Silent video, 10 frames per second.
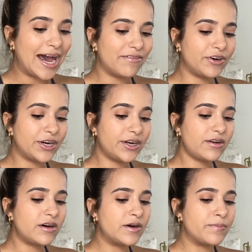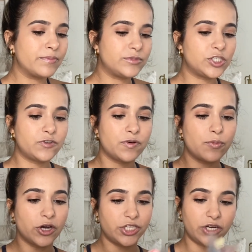I've heard just from
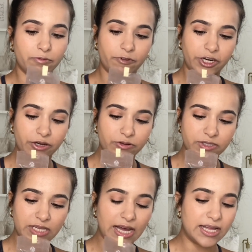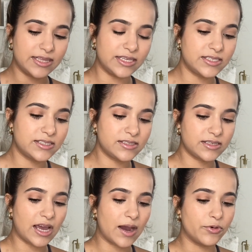watching videos that this
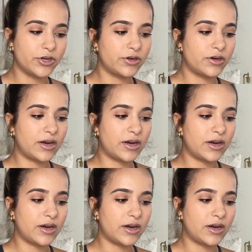camera